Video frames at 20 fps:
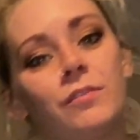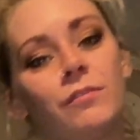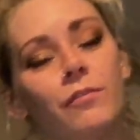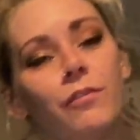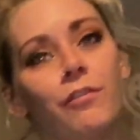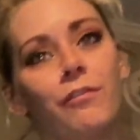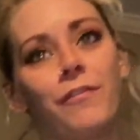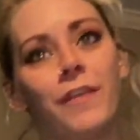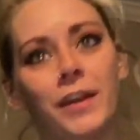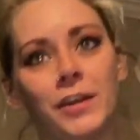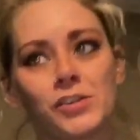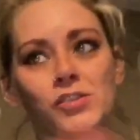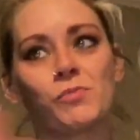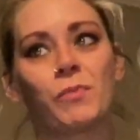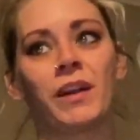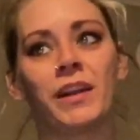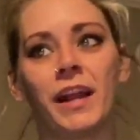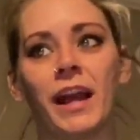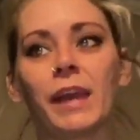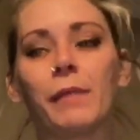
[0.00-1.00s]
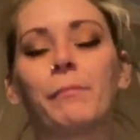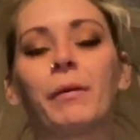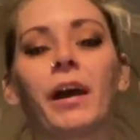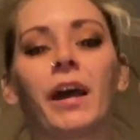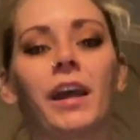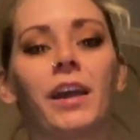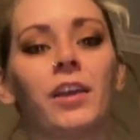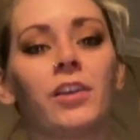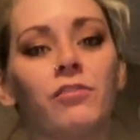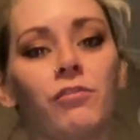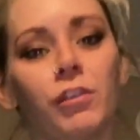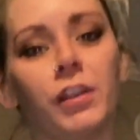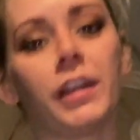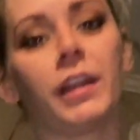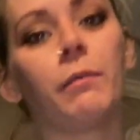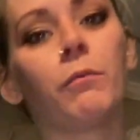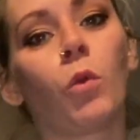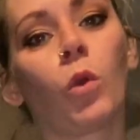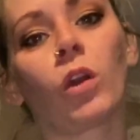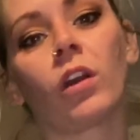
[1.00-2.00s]
finish my night by
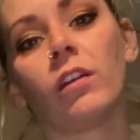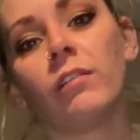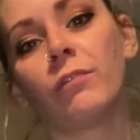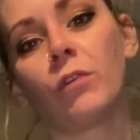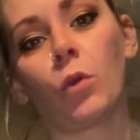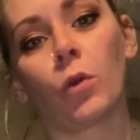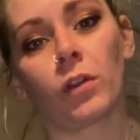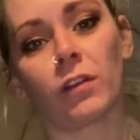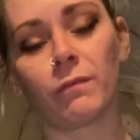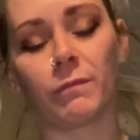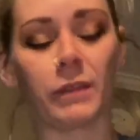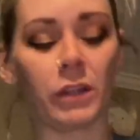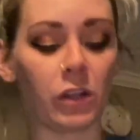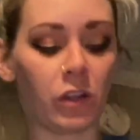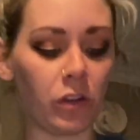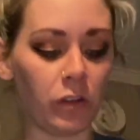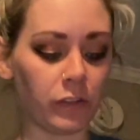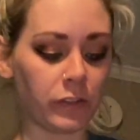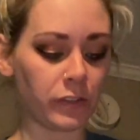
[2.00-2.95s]
reading more of Court of Miracles.